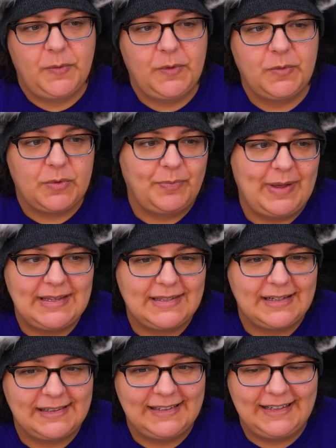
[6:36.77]
but we were
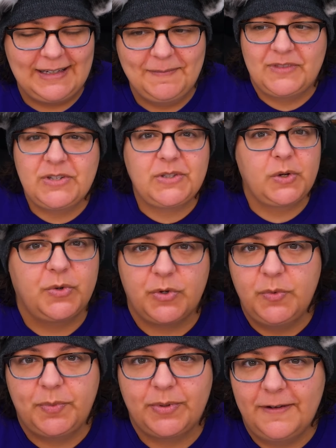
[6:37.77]
basically just a
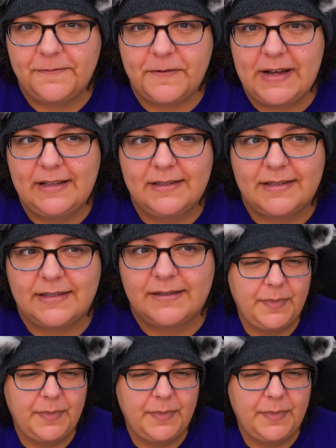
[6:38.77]
group of friends.